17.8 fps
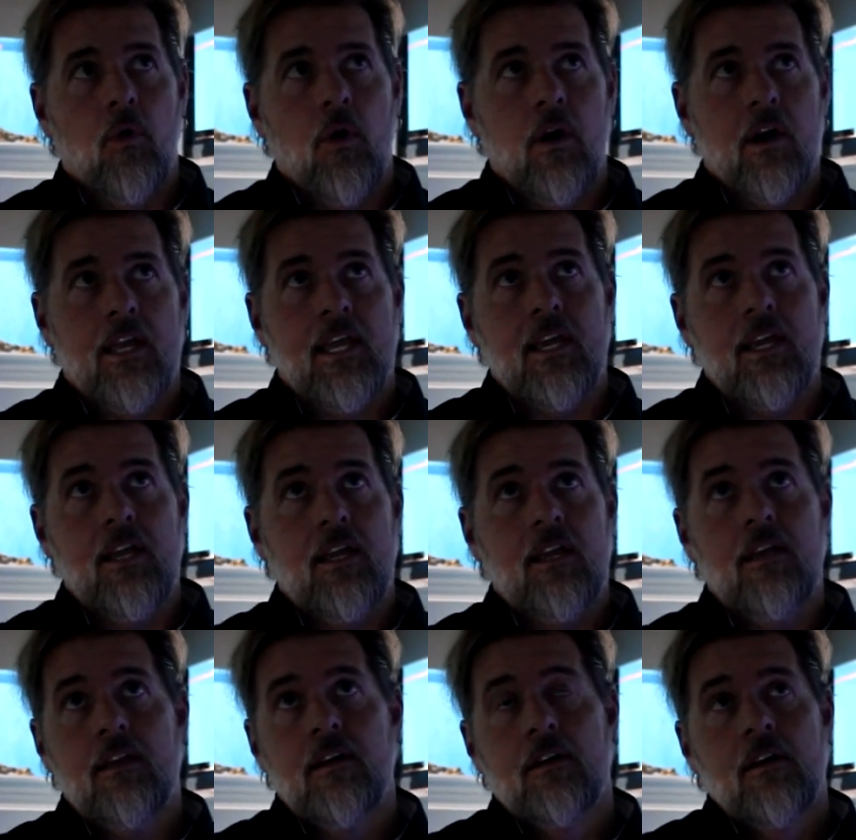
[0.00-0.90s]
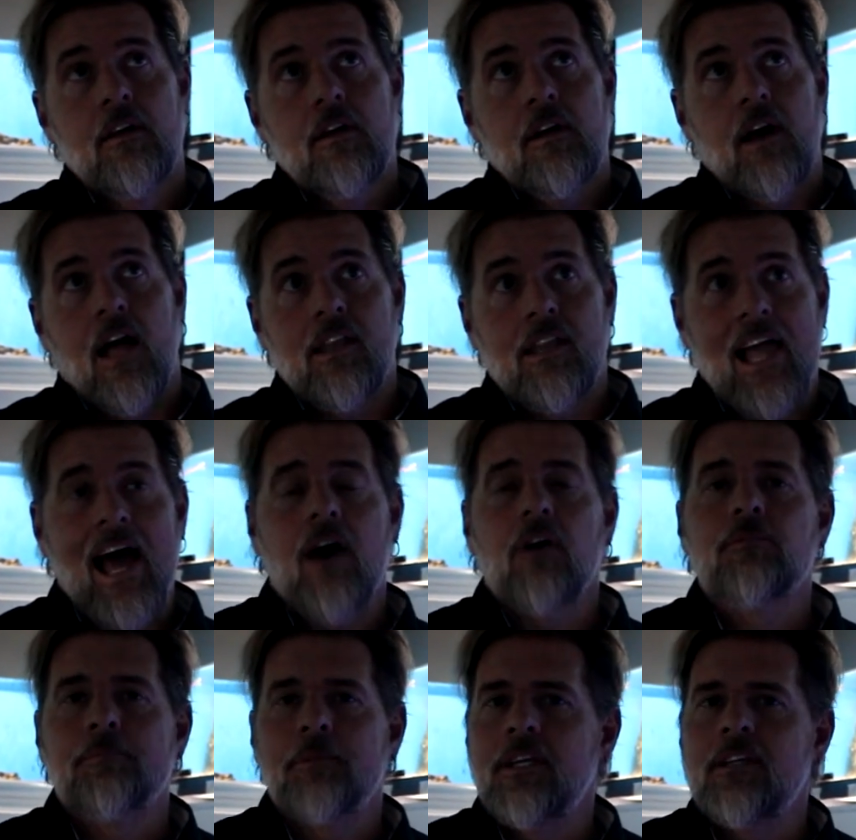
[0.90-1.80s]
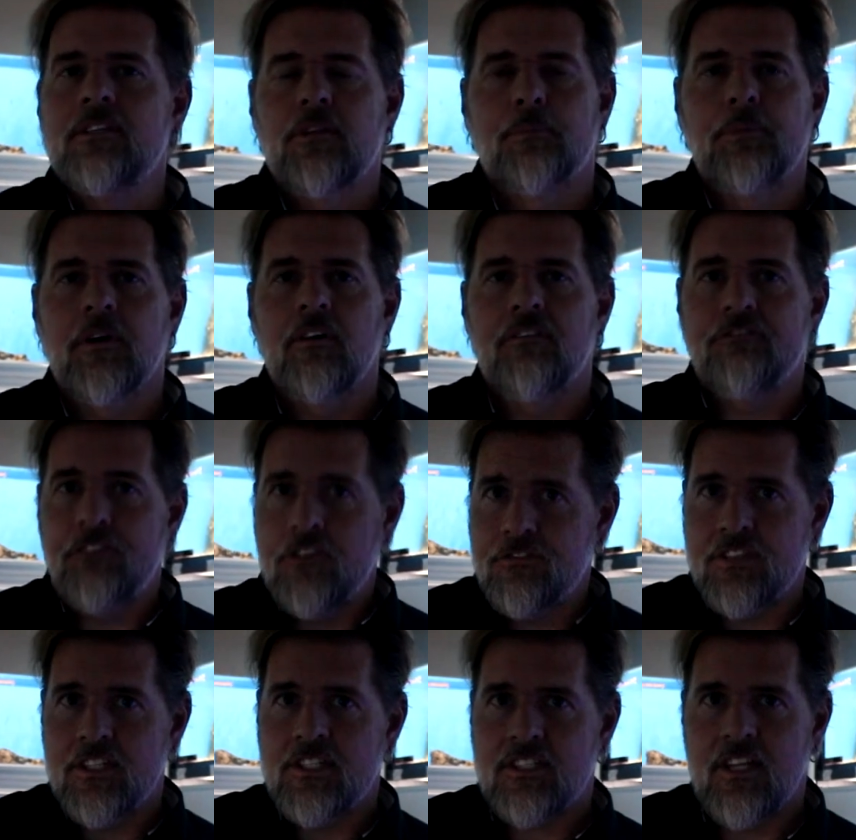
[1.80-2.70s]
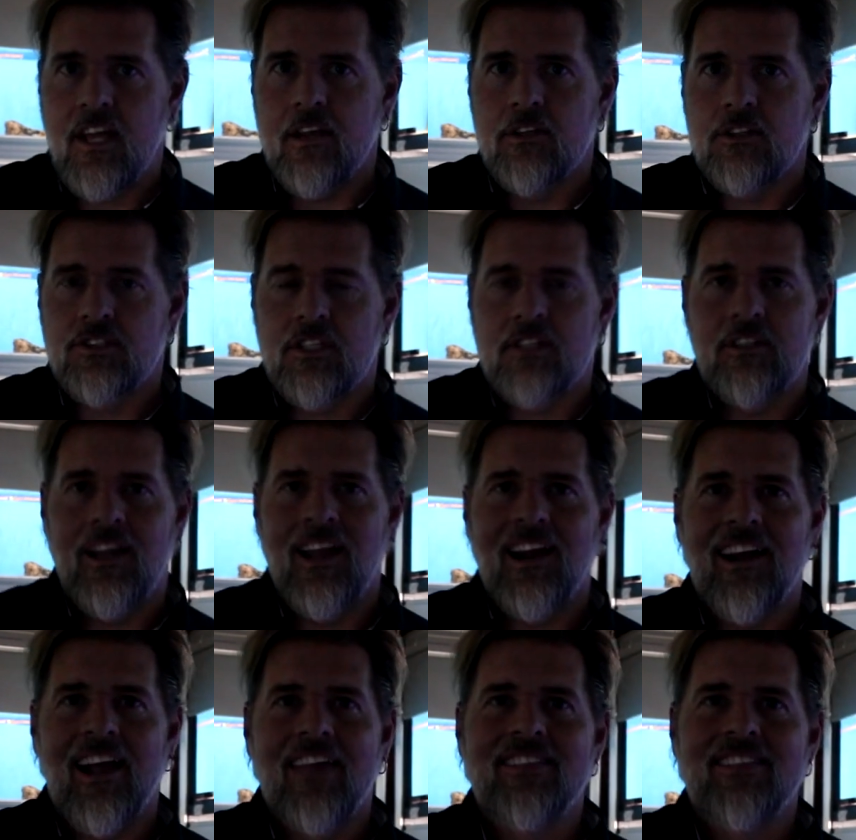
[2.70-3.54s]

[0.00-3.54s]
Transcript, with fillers: or he allowed me to put 50 snails in there,